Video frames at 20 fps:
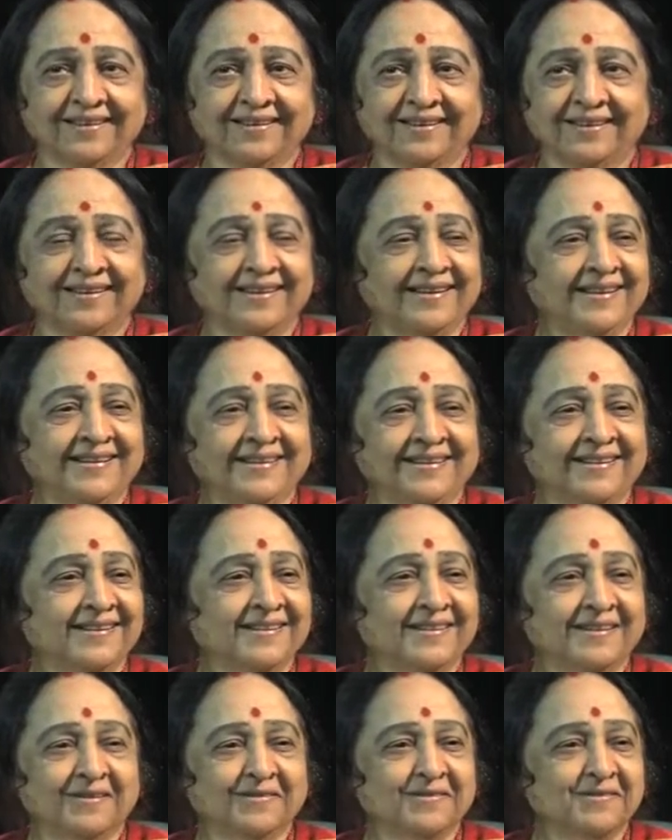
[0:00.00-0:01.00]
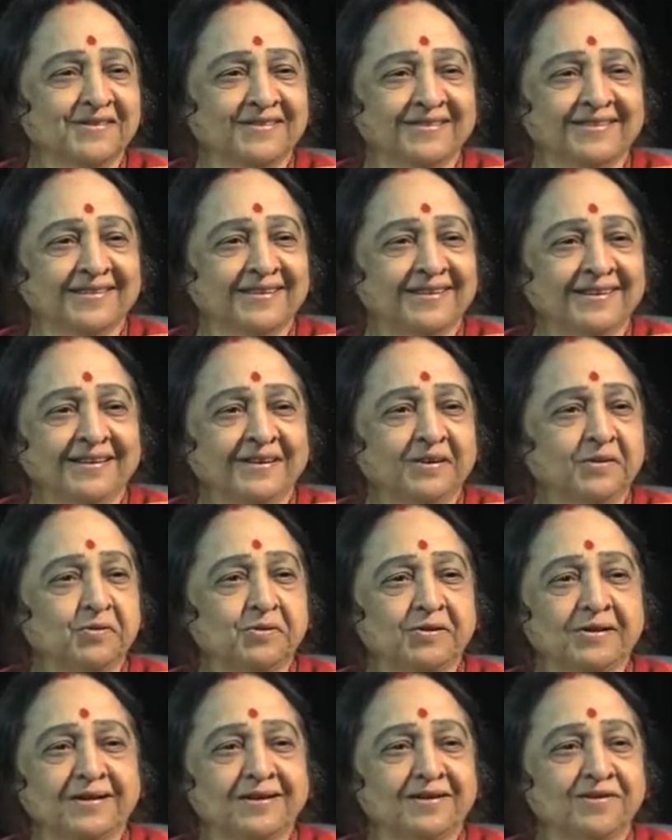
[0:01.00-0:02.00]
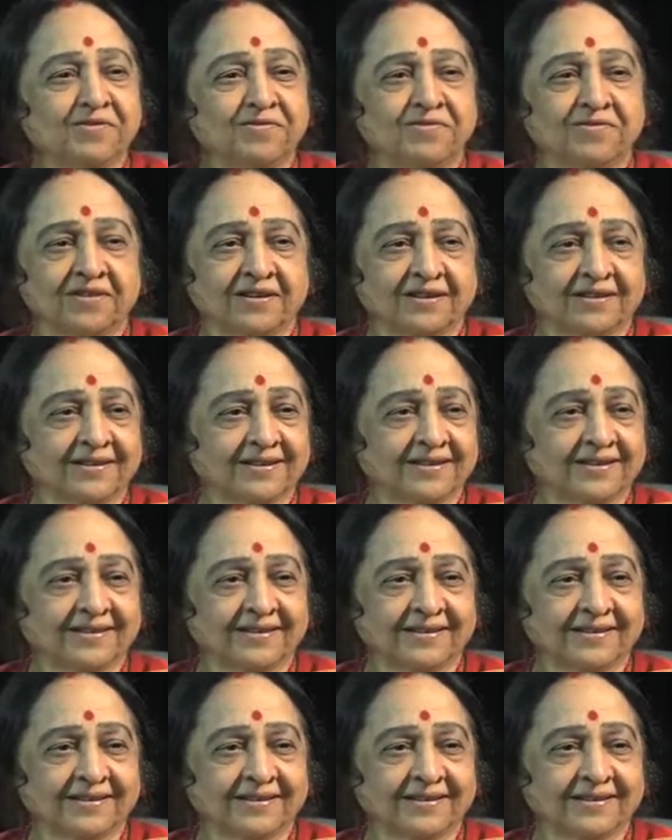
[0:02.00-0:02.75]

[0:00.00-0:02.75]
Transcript: it turned out totally different